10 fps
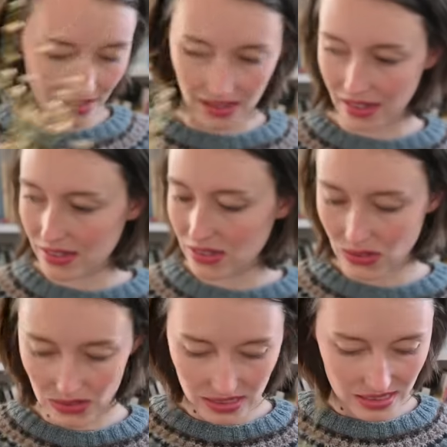yeah
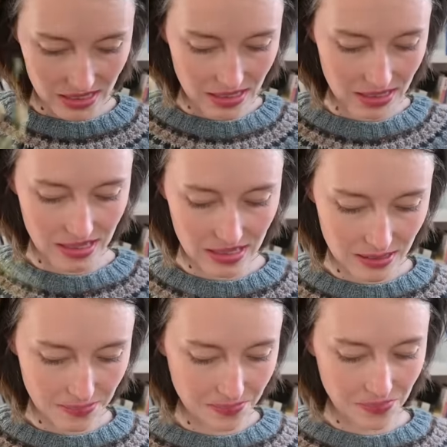so this
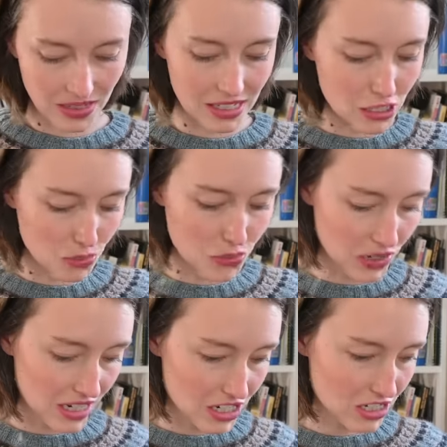is the
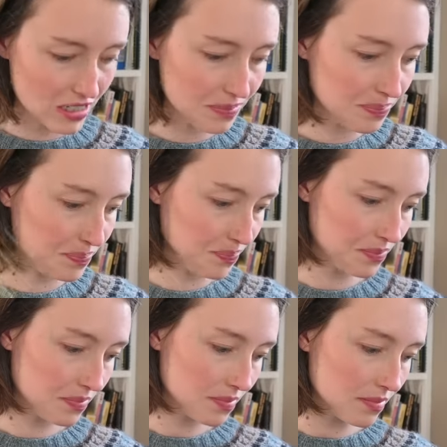inspiration
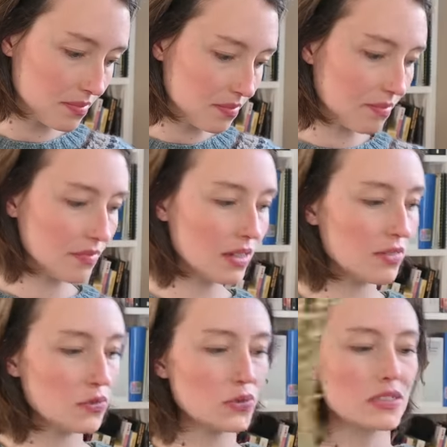
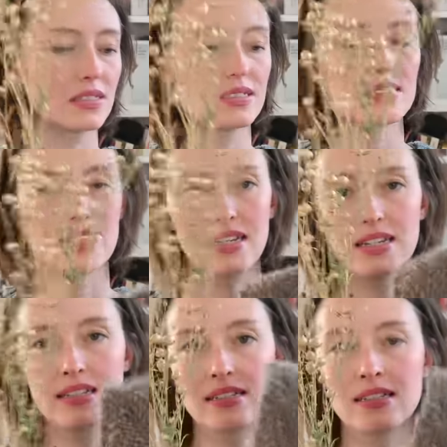for this
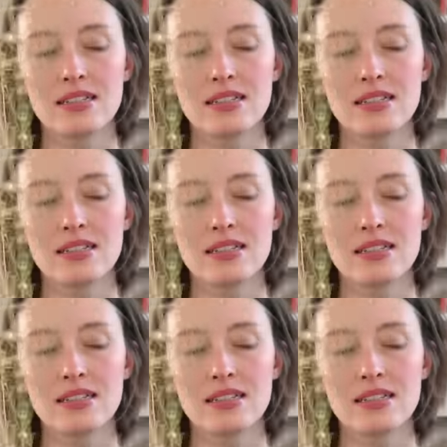design